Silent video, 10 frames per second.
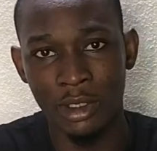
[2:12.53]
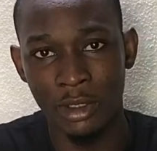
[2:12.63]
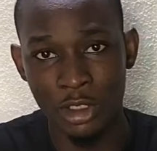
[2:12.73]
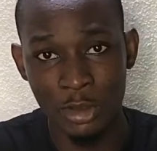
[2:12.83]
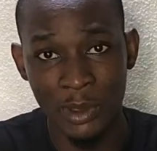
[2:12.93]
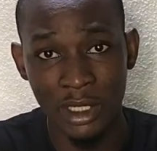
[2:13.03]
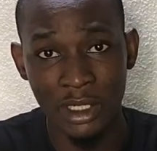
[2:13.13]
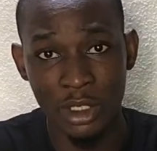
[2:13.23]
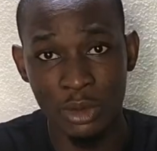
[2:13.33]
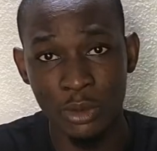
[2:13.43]
suspended
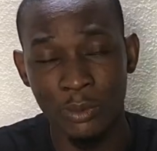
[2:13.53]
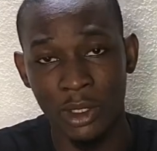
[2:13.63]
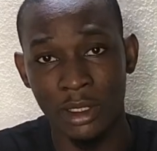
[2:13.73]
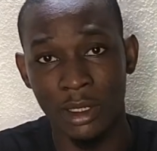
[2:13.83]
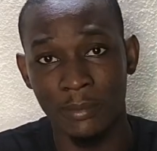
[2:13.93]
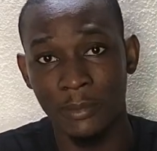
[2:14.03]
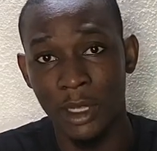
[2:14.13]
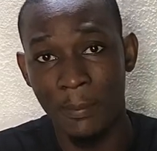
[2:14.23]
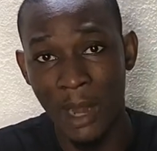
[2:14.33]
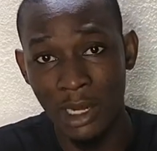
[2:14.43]
the two
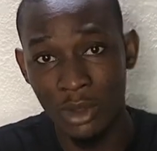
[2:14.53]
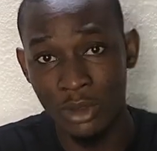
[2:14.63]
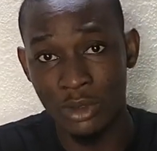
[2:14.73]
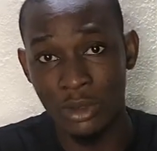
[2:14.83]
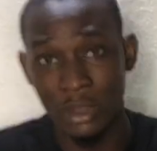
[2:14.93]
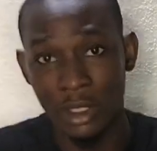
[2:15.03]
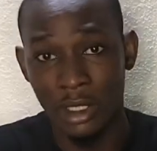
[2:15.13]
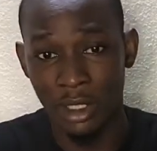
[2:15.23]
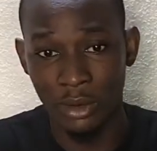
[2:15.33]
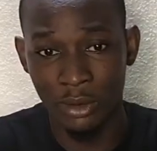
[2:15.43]
pilots.
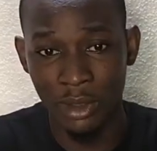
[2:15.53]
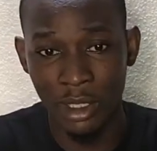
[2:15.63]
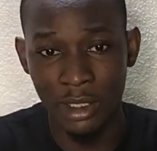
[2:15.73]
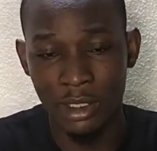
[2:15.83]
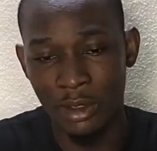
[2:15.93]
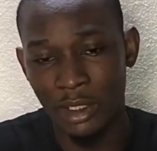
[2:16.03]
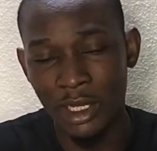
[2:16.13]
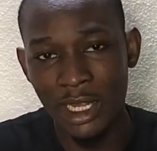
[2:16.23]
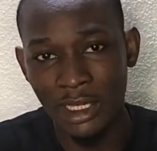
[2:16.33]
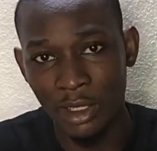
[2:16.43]
They
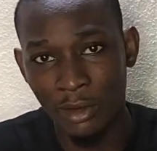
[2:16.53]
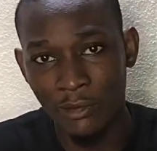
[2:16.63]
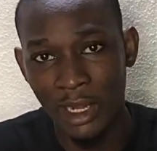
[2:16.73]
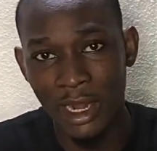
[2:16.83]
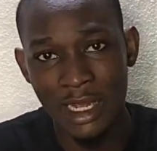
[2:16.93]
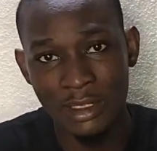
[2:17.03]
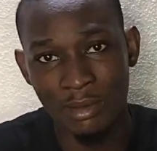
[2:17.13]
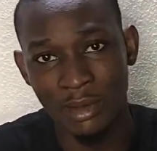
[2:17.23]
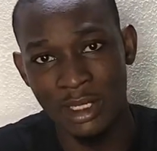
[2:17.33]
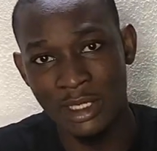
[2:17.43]
didn't get enough clearance.
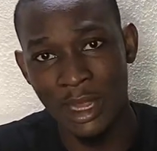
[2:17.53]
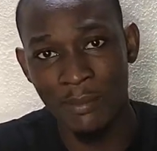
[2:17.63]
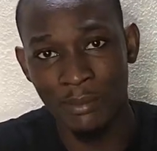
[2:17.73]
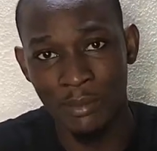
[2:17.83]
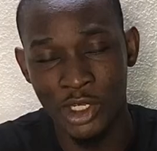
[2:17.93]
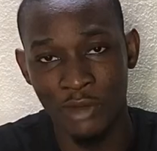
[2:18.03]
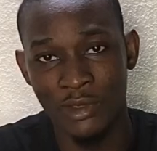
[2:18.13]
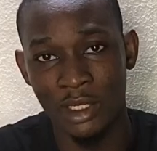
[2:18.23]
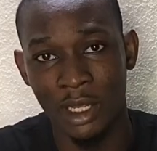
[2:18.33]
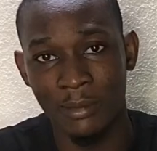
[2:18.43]
They started
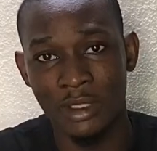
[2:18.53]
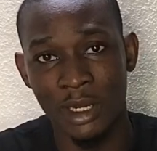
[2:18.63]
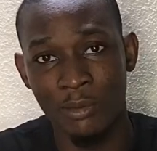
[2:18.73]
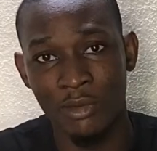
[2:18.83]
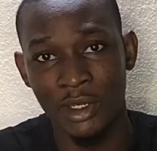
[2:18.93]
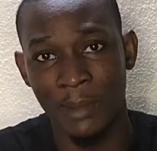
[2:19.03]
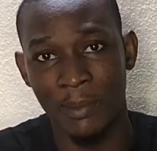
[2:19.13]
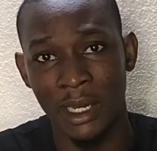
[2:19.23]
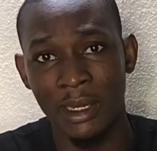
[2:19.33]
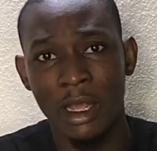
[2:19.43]
shifting them, started moving the
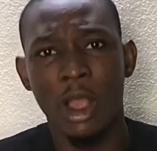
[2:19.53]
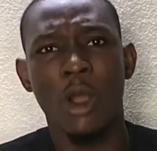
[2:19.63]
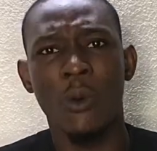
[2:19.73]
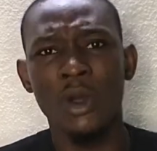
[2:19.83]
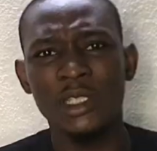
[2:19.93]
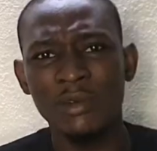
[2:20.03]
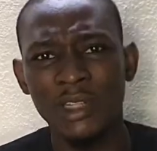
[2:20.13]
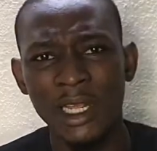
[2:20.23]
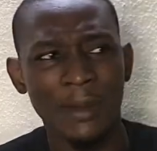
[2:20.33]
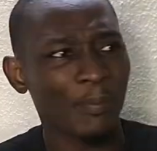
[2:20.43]
plane. What if
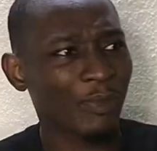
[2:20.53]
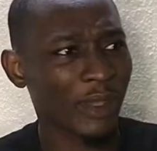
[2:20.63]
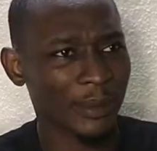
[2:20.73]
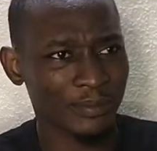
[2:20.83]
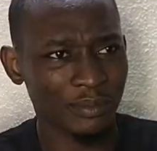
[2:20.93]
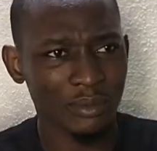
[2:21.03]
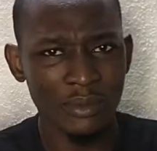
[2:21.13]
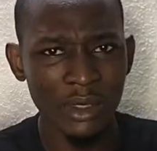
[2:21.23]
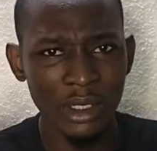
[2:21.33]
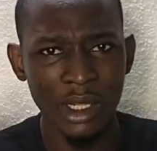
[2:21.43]

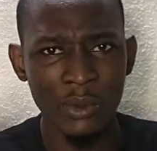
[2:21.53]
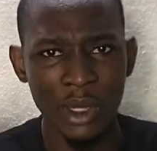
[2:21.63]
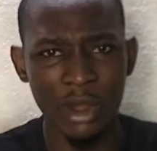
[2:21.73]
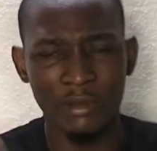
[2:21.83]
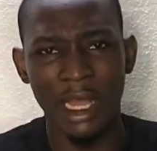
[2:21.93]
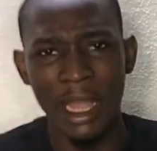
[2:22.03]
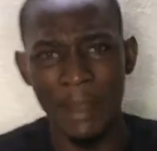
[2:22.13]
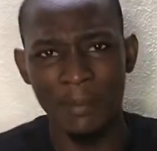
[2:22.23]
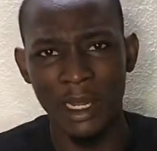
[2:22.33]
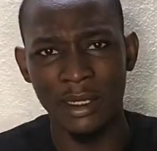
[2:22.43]
the wing of that
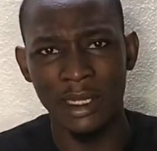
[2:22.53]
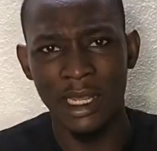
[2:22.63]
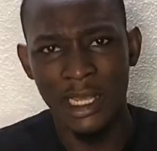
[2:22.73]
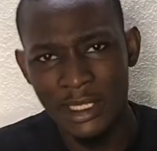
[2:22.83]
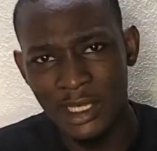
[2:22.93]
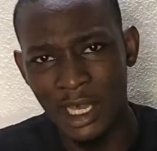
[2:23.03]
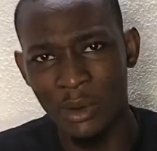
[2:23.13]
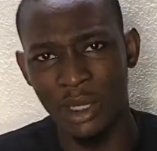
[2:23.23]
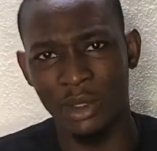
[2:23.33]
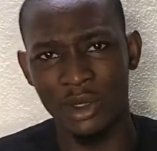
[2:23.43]
airplane hit
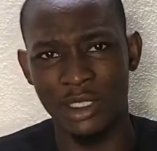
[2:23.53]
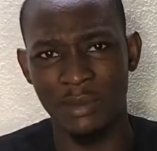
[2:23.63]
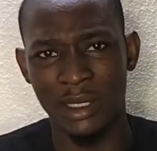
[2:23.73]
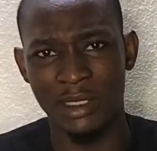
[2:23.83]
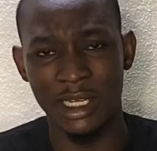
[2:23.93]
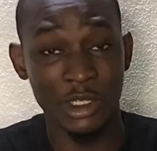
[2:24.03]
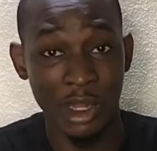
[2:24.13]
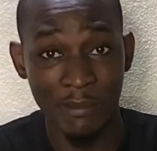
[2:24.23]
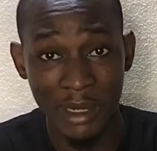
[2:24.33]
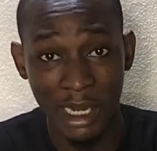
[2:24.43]
K1 The Ultimate? It would
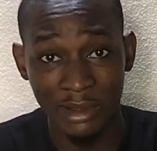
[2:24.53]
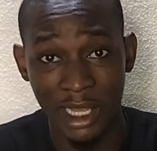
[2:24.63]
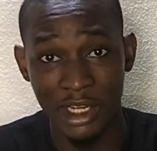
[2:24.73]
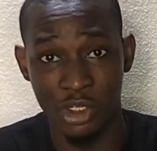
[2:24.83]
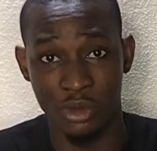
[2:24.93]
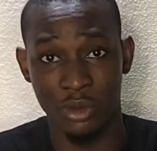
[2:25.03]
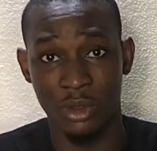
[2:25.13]
have been another issue.